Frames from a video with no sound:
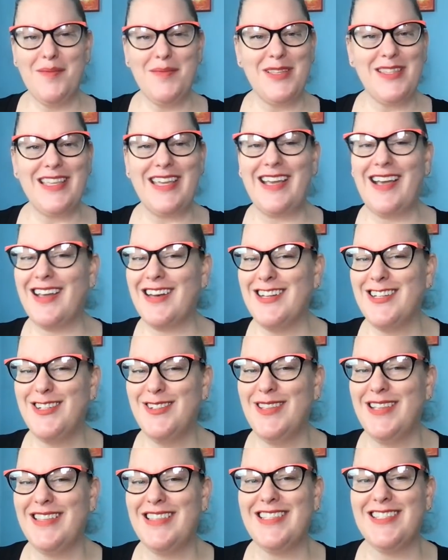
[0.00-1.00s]
They kind of do
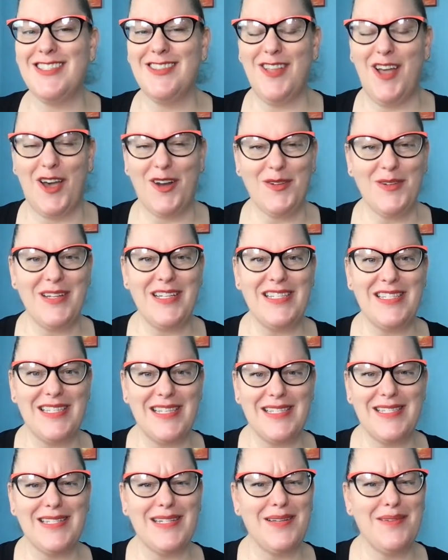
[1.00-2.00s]
like this lottery
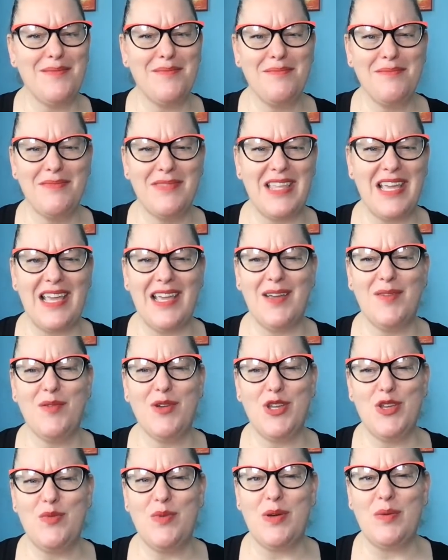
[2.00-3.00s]
system thing where
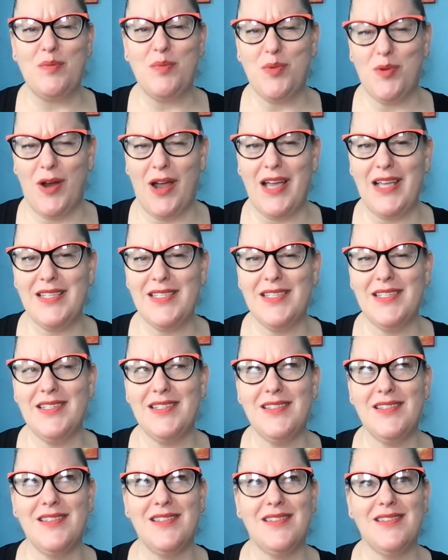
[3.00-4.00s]
you win
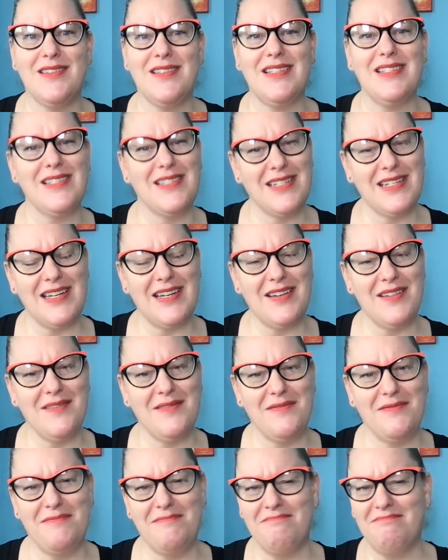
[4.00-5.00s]
prizes instead
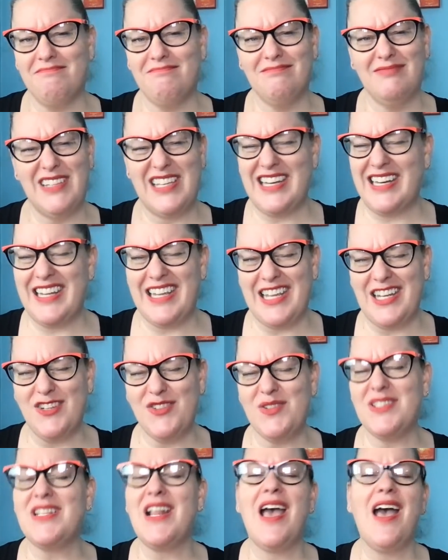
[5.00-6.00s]
of getting
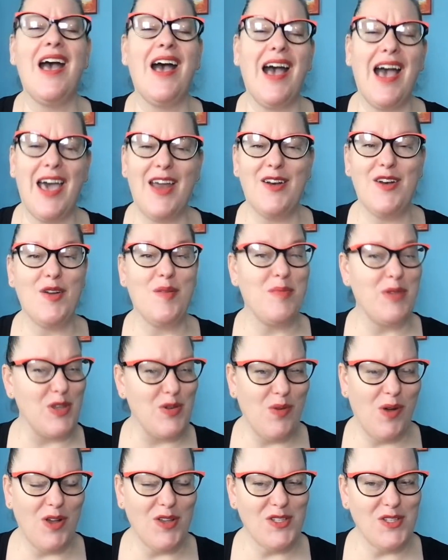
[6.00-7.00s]
interest. I don't know, but you
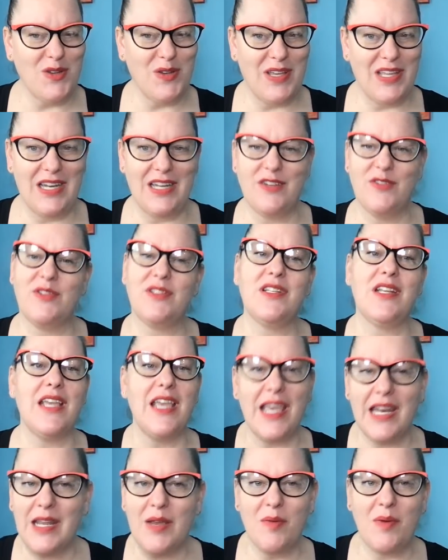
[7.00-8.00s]
also get interest
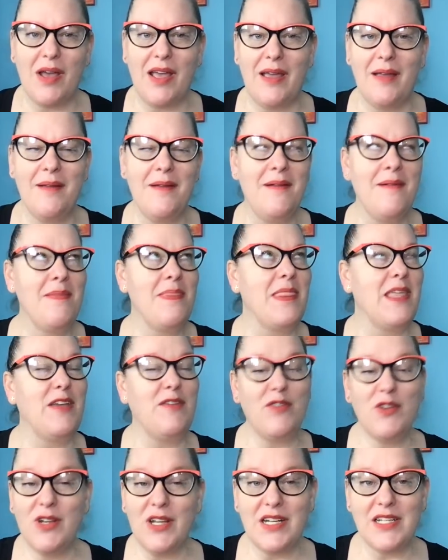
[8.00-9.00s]
anyway. If
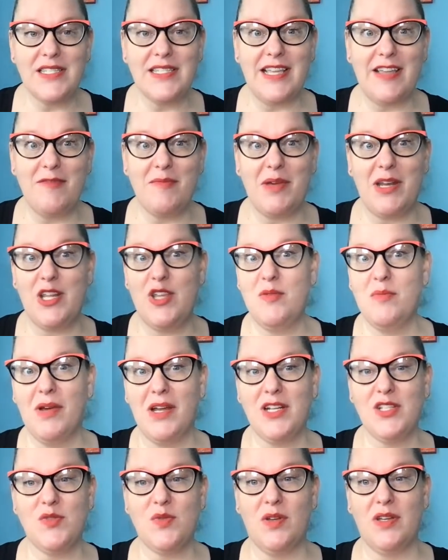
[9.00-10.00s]
you're going to save money, you might
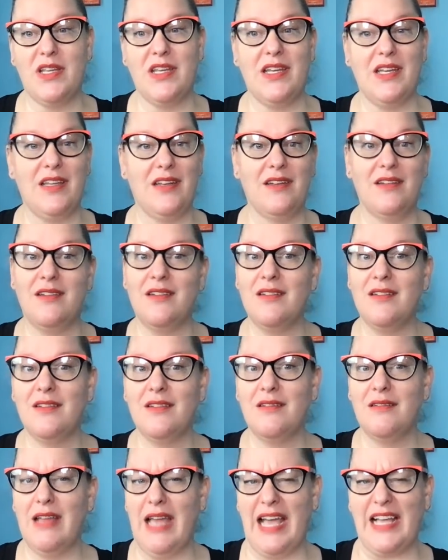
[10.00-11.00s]
as well get
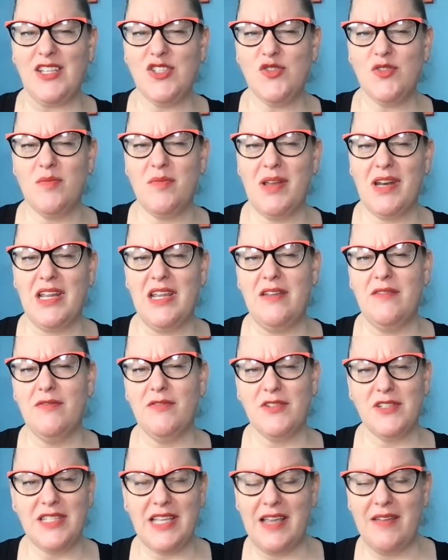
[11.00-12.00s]
extra money for
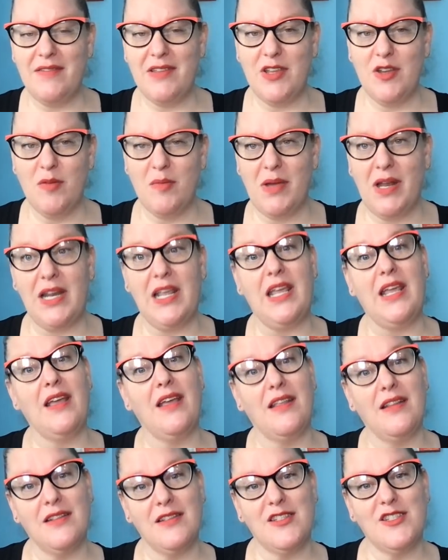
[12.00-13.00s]
saving your money.
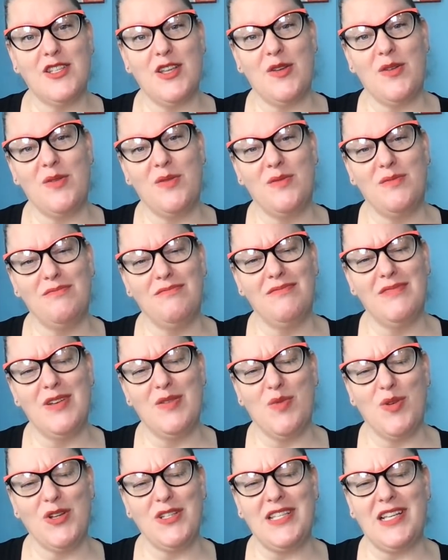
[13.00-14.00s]
And so it
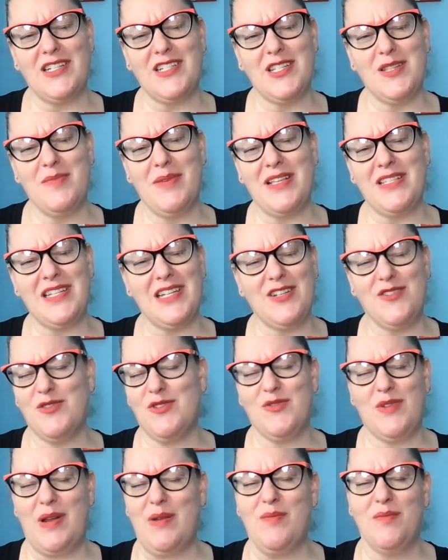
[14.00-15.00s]
works out to the best interest
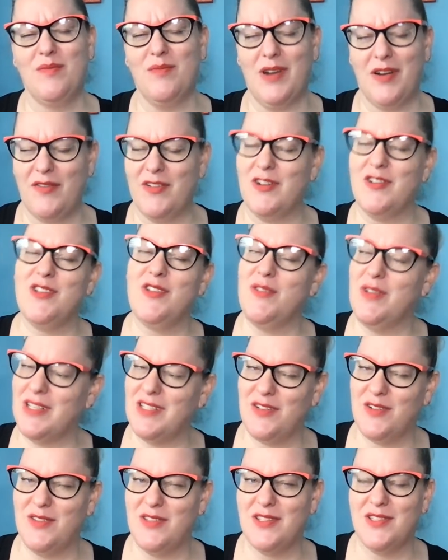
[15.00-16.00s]
rate, whatever. You guys
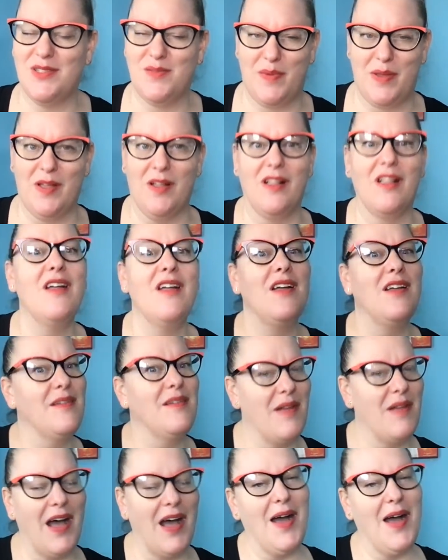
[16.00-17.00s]
know the spiel.
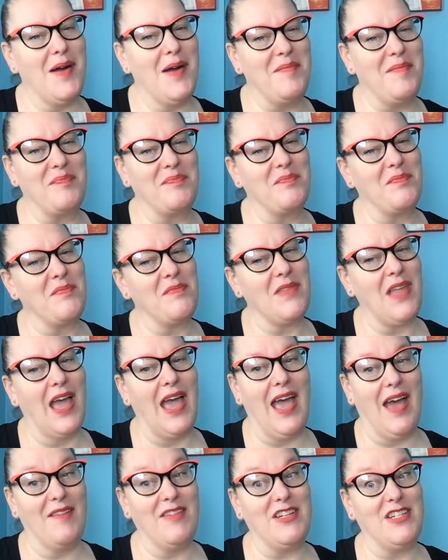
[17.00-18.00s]
I
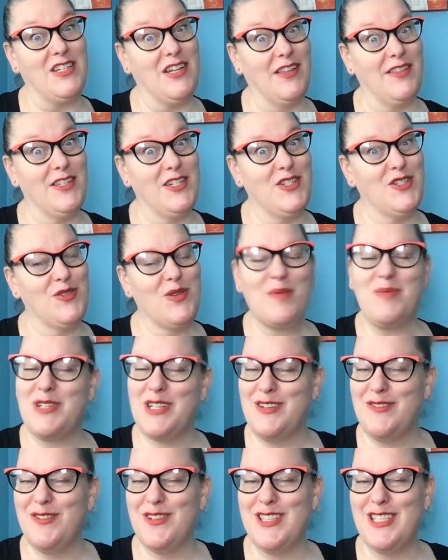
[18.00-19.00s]
haven't done the
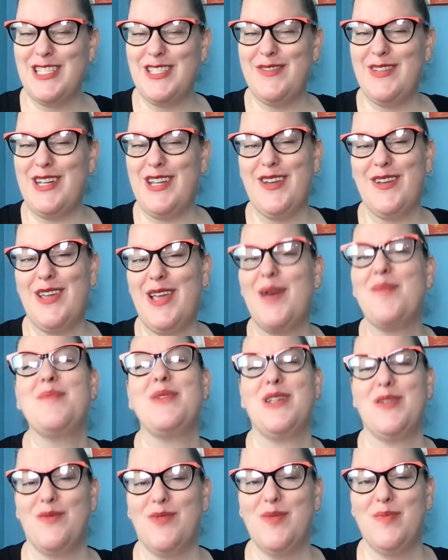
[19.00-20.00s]
description for this video yet, but
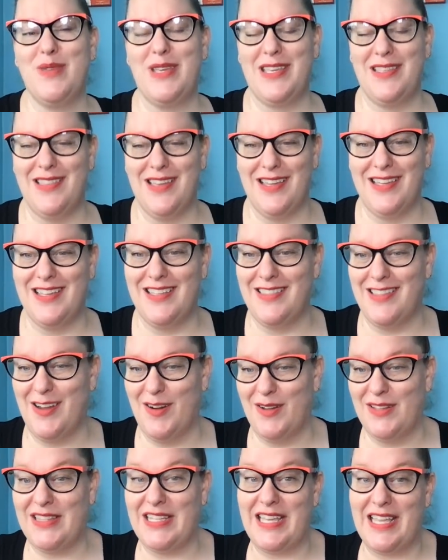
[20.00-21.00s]
it will be in there
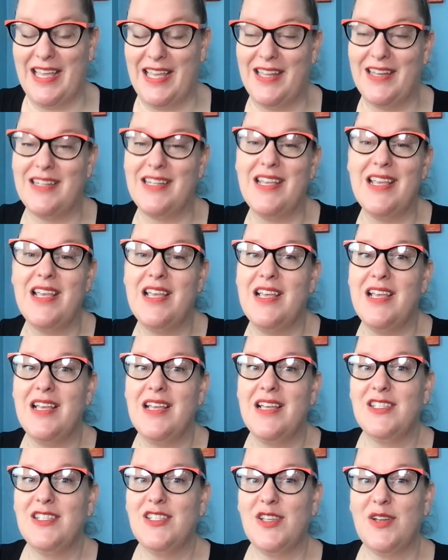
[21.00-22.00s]
at the end.
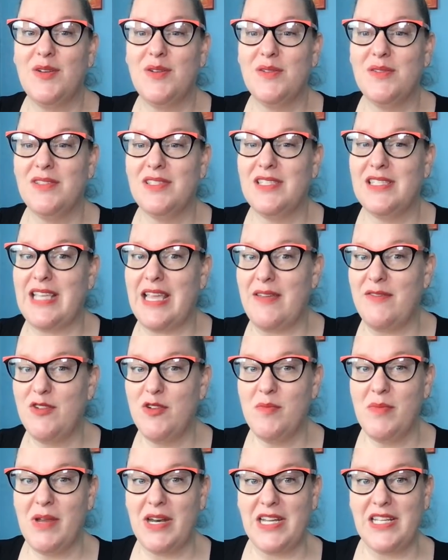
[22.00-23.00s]
So
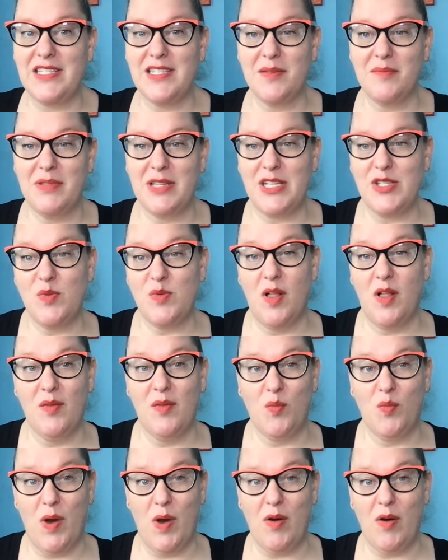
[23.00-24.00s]
save your money someplace
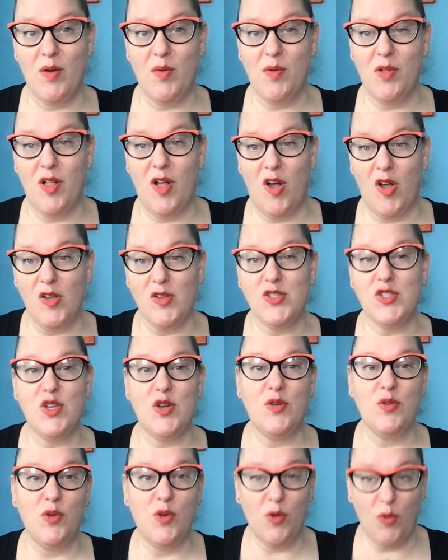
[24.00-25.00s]
where it will
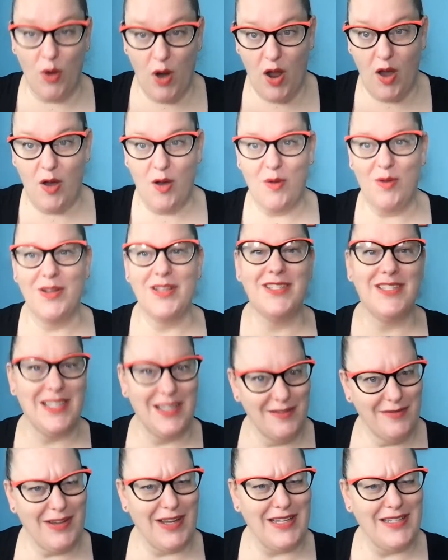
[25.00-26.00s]
also grow is the
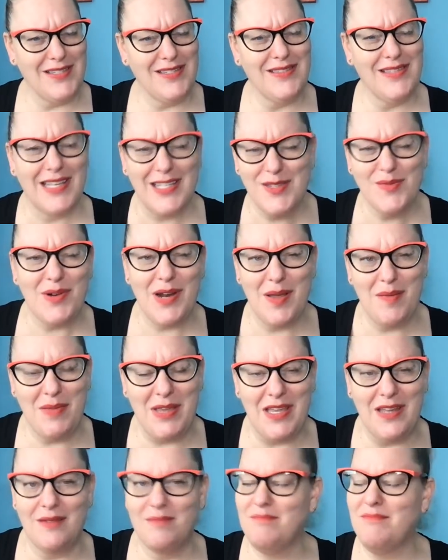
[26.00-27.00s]
advice. That's what I
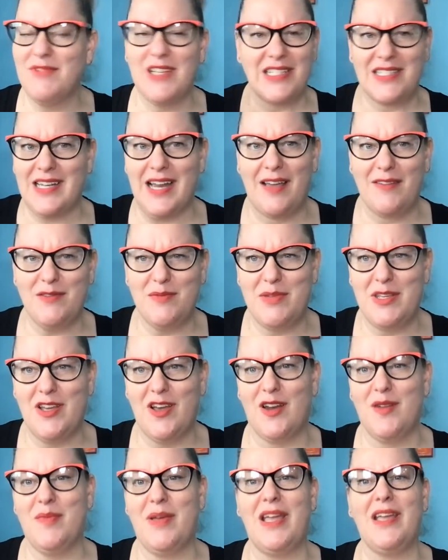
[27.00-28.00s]
mean. Doesn't have to be
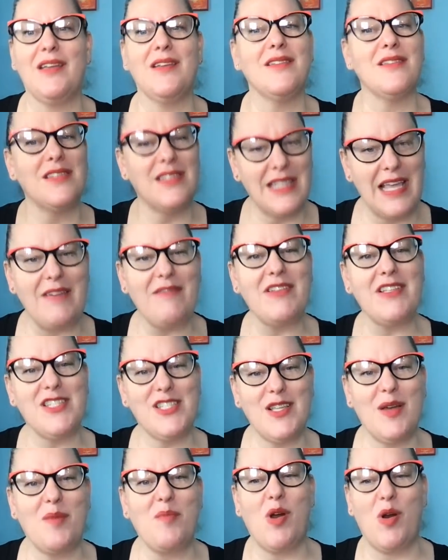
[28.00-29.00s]
Yada Bank. Save it
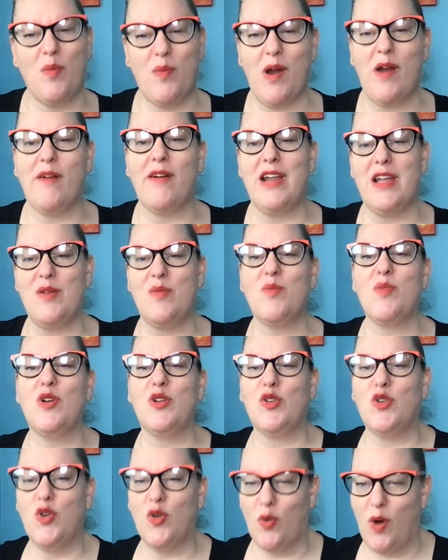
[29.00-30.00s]
somewhere where it will
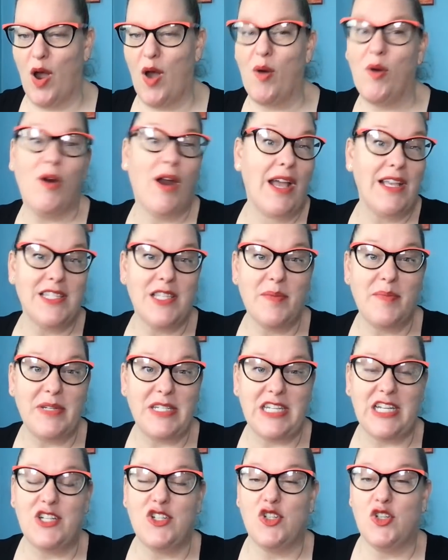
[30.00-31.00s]
grow or has the
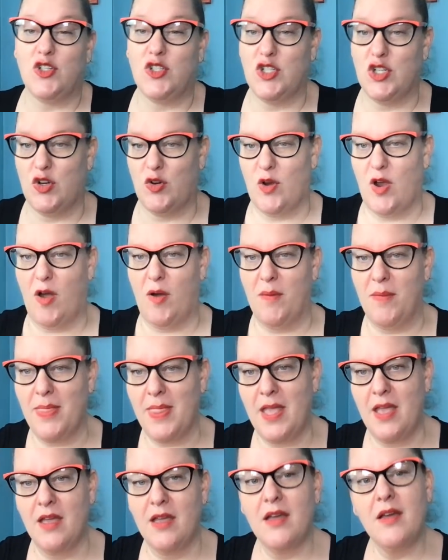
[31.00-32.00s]
potential to grow.
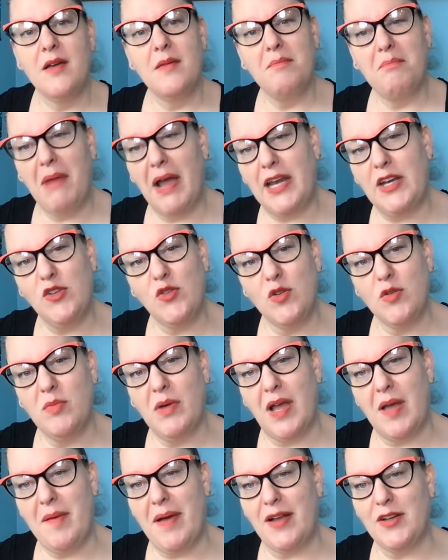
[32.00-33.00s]
Mine
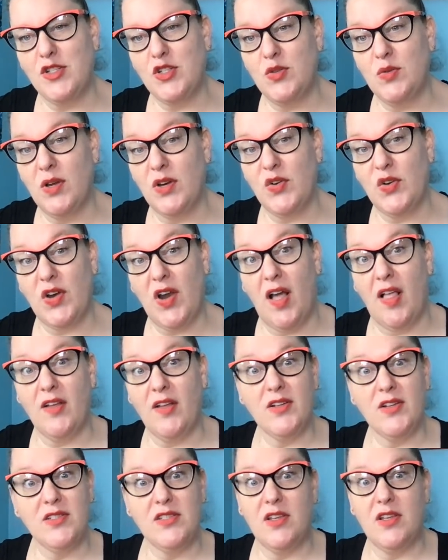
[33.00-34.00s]
grew by about
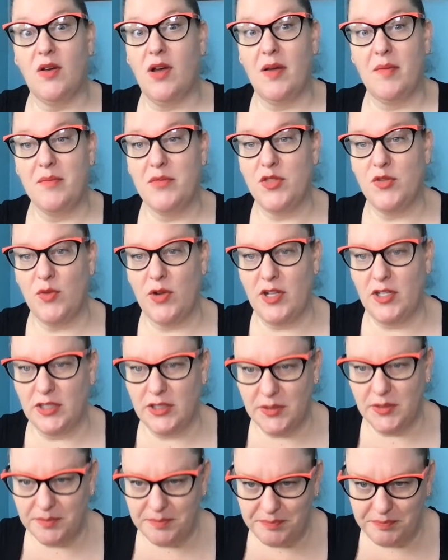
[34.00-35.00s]
$200, so I'm
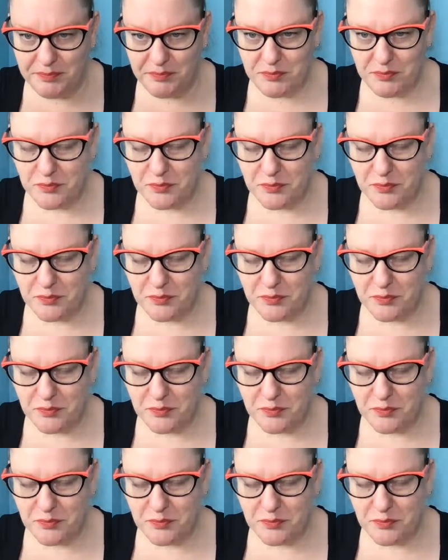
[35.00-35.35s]
thrilled.